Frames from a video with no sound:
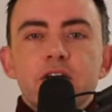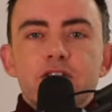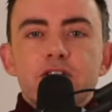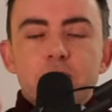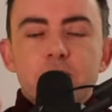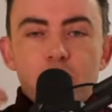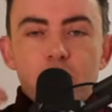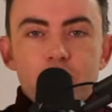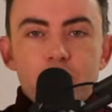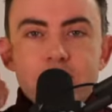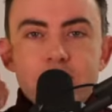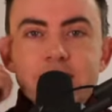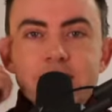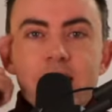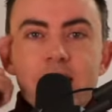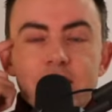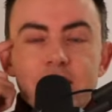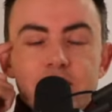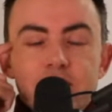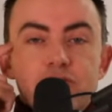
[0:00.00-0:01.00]
the more
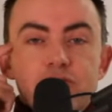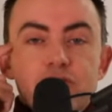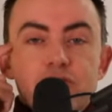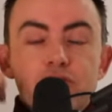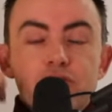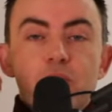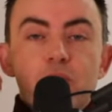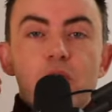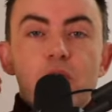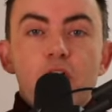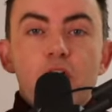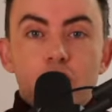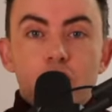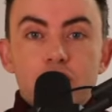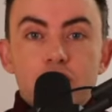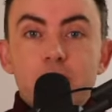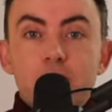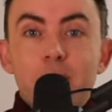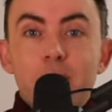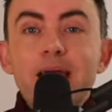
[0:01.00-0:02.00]
intelligent you are
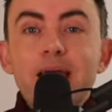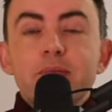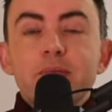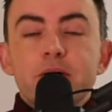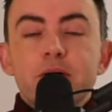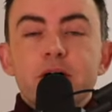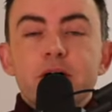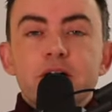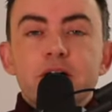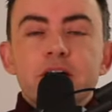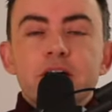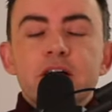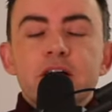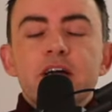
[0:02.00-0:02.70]
on paper,